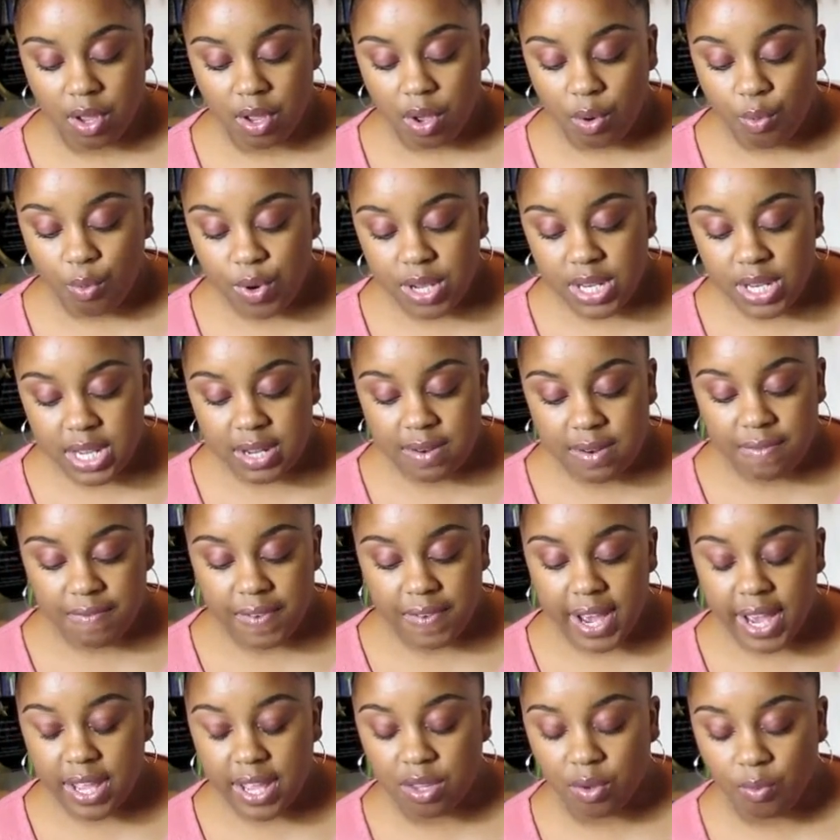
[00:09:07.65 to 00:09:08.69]
"We didn't
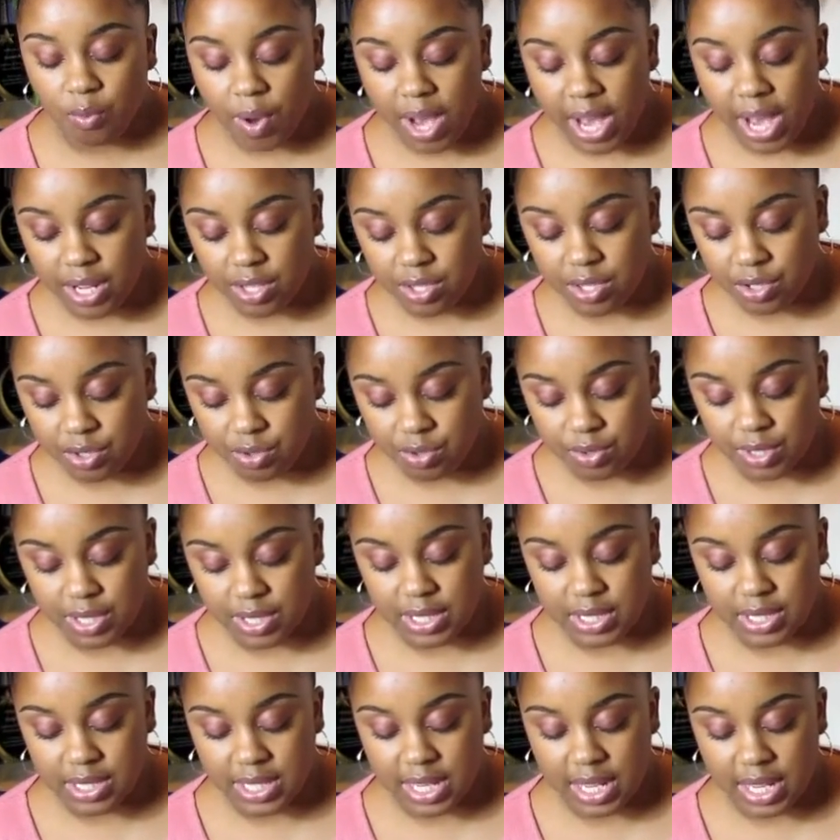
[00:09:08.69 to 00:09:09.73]
find the watch," Jordan
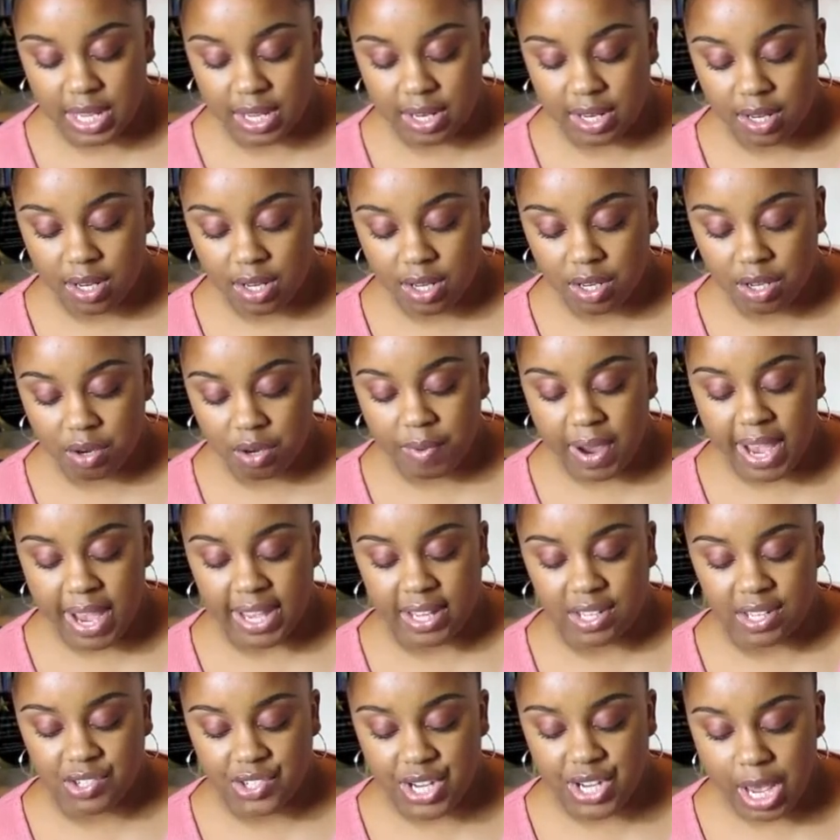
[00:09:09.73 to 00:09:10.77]
said.
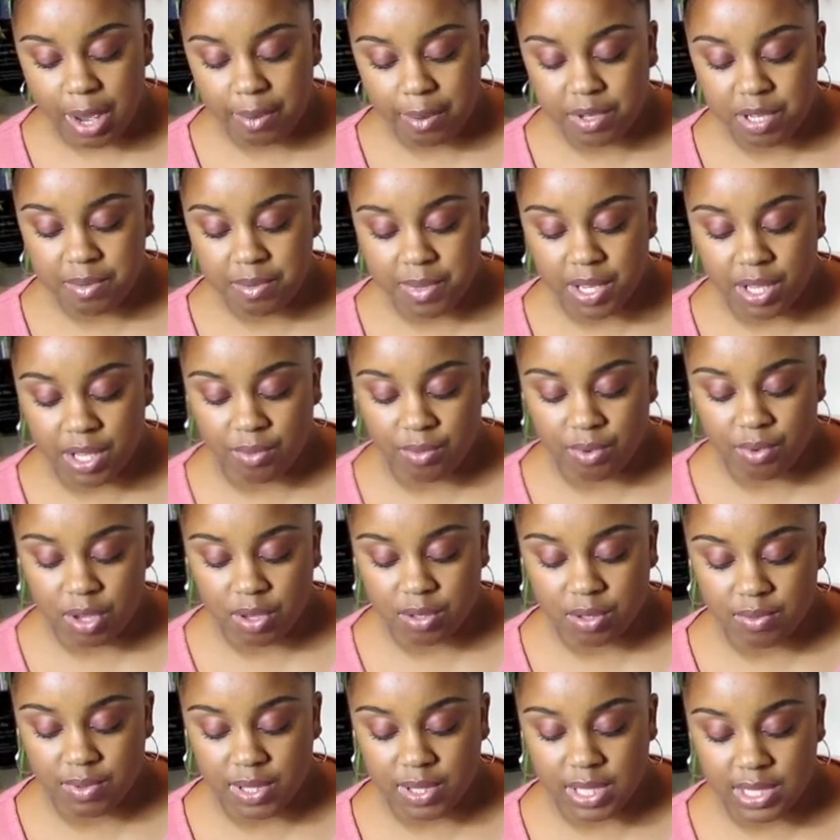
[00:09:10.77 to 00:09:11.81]
Uriah jabbed him in the
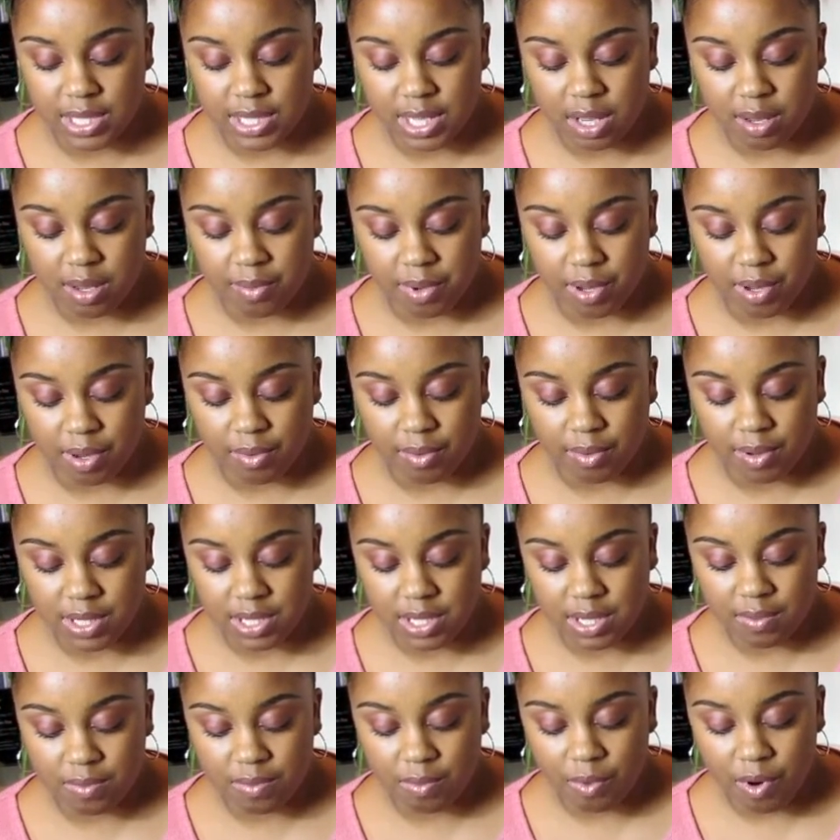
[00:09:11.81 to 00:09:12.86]
ribs with his elbow, as
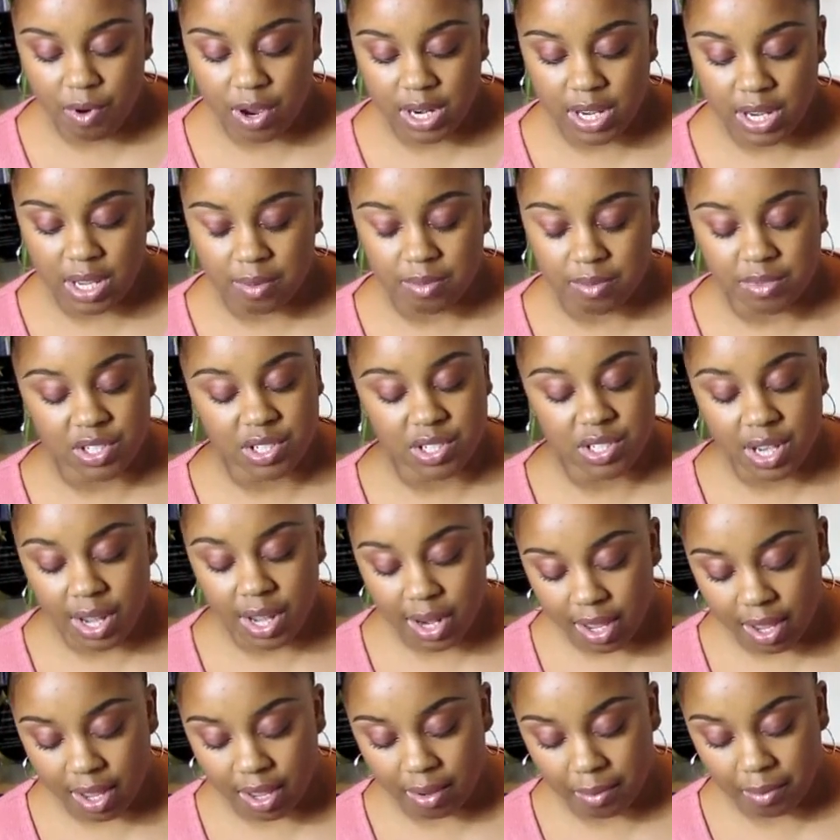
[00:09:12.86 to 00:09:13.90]
if warning him to shut
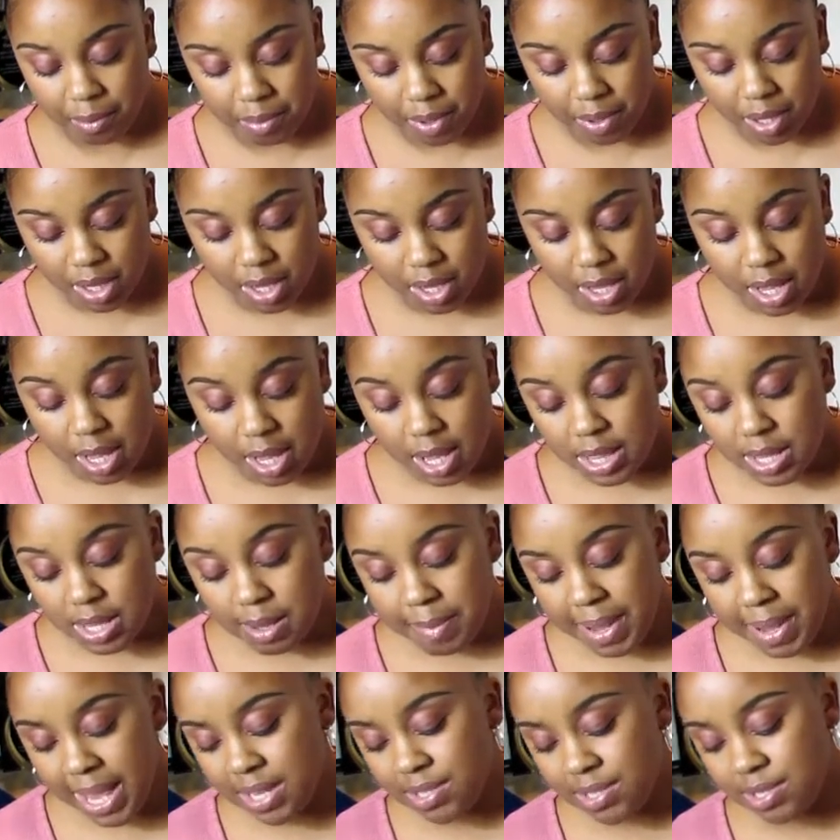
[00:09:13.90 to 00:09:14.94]
up. The
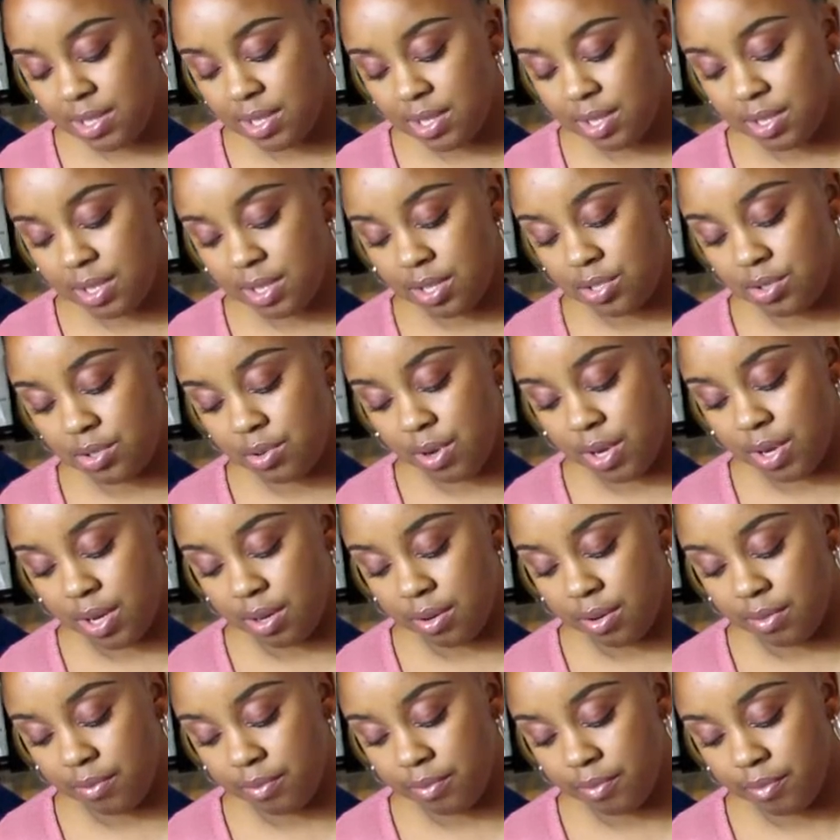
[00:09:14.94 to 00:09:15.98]
master looked at
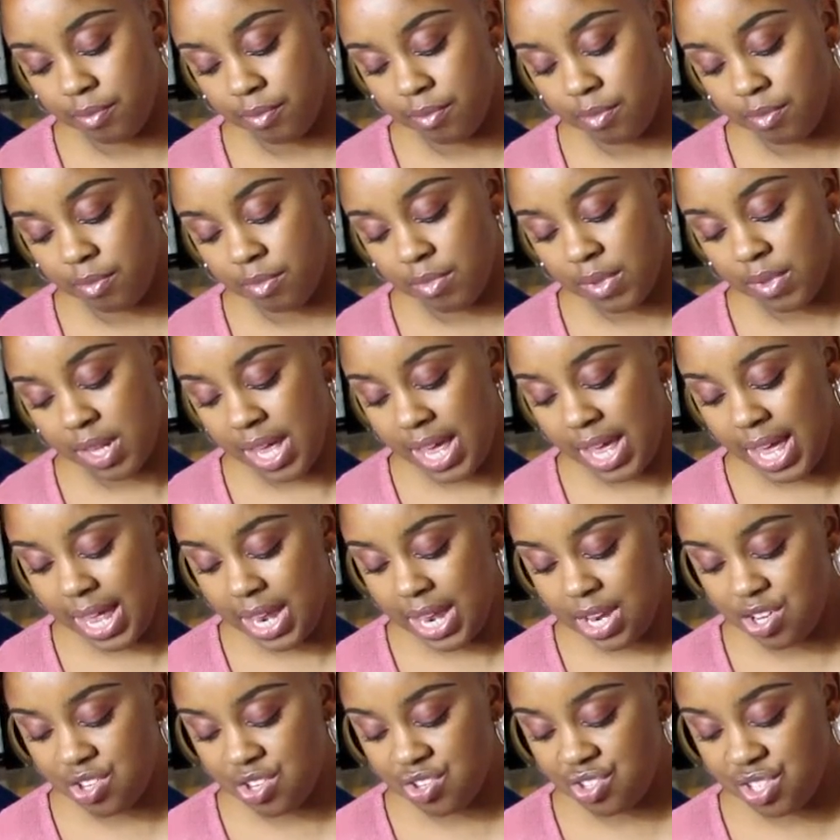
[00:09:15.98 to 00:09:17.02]
Jordan.
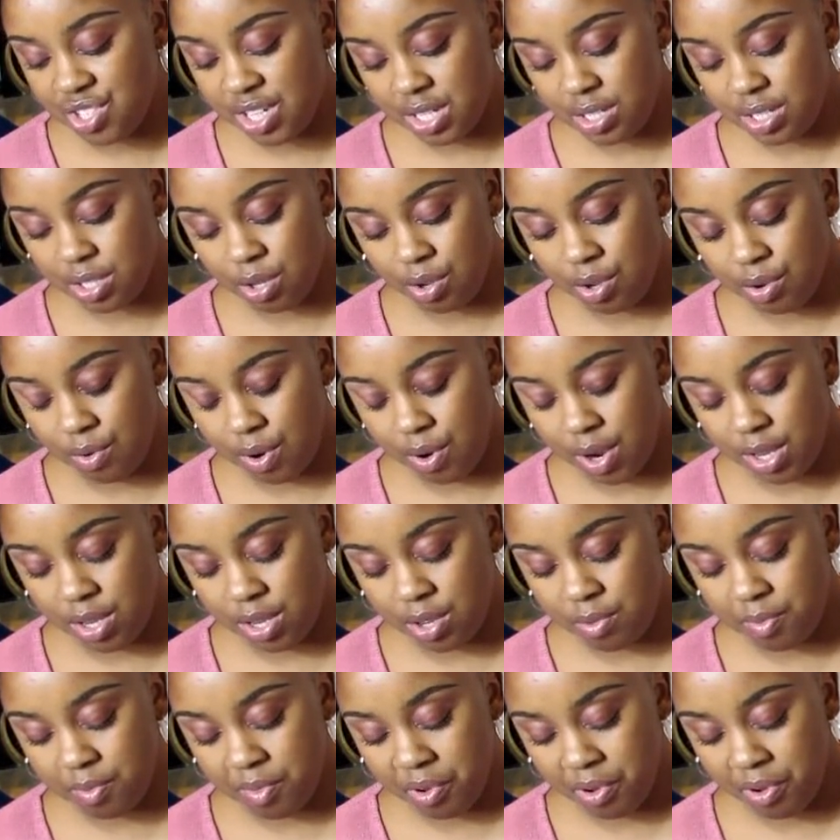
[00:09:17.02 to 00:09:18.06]
"And just who are
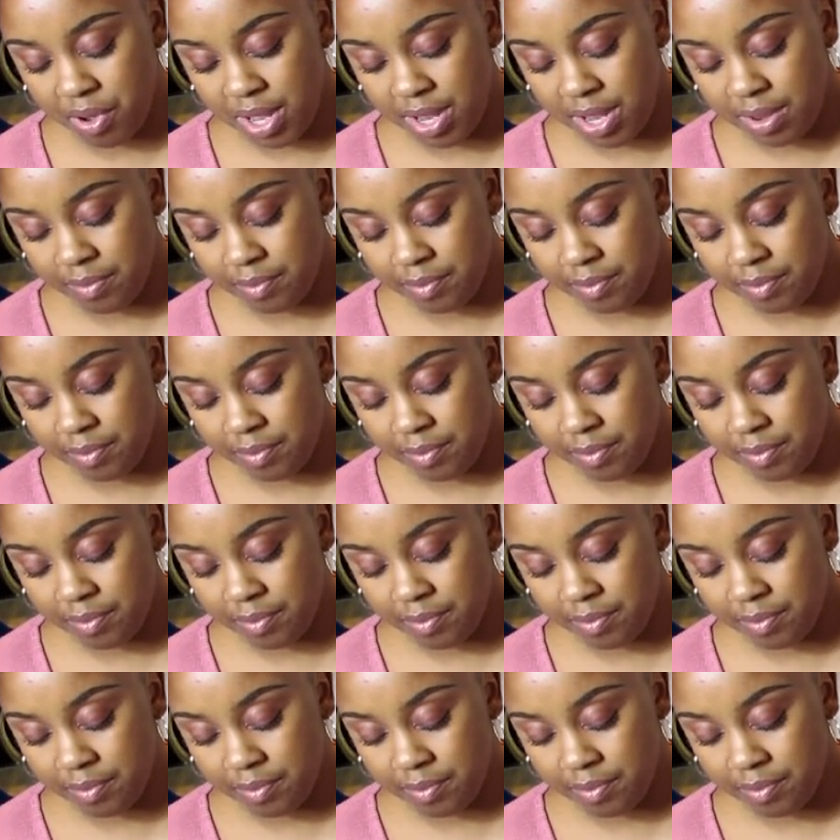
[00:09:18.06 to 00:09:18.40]
you, boy?"